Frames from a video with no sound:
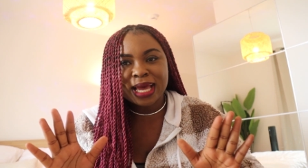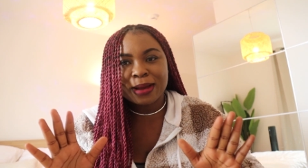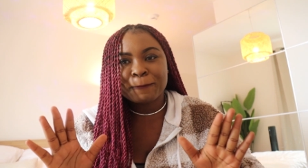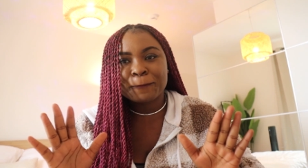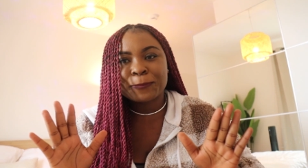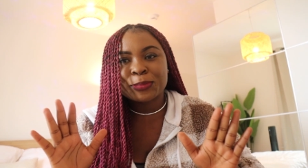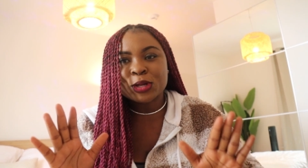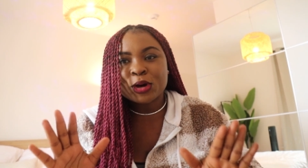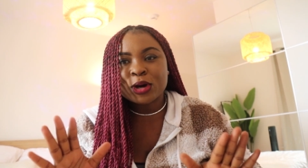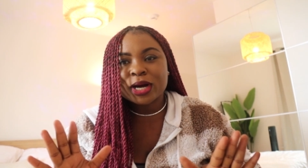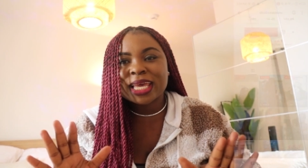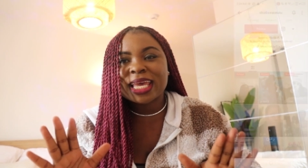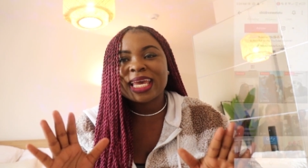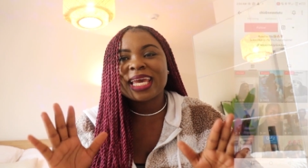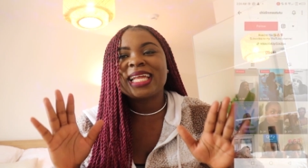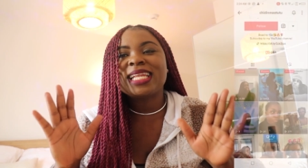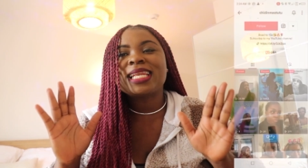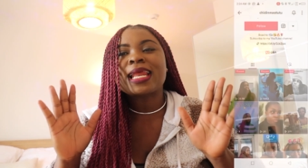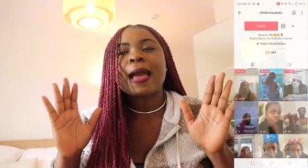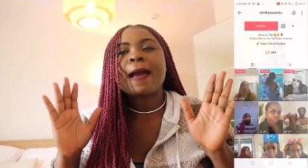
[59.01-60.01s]
I'm
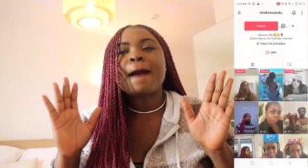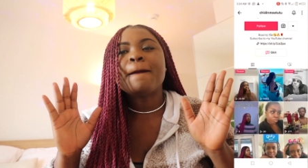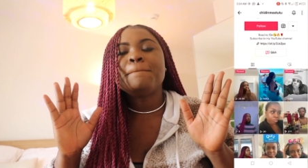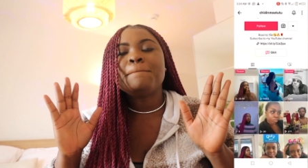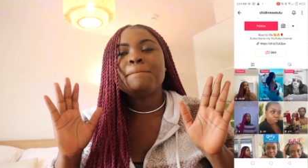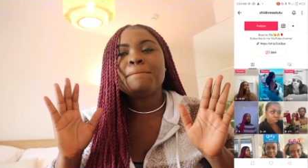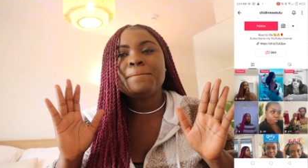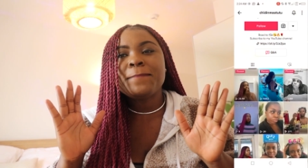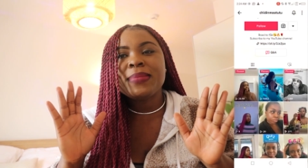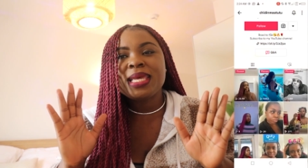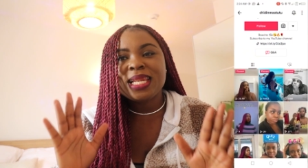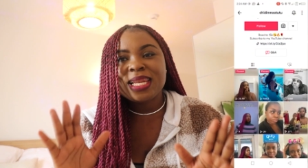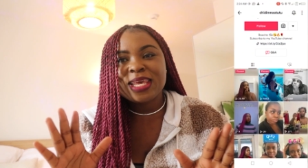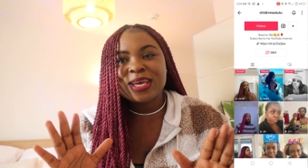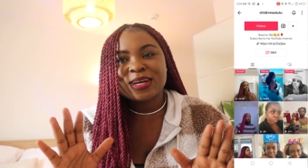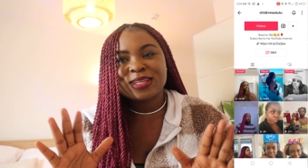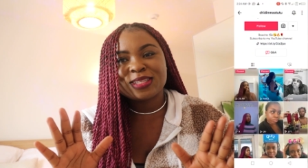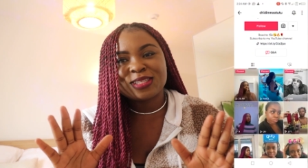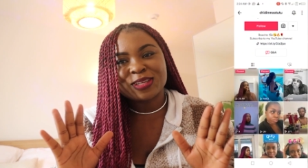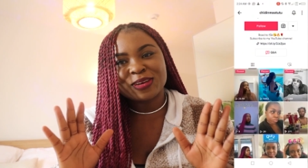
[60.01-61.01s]
talking
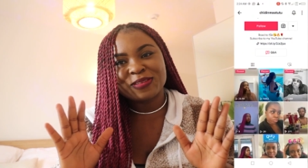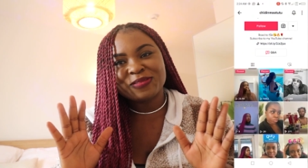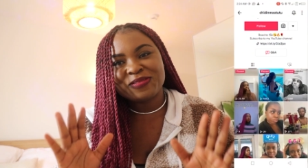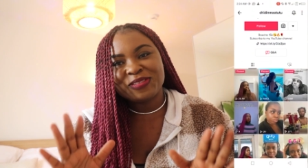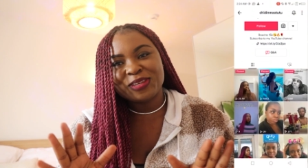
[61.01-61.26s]
millions of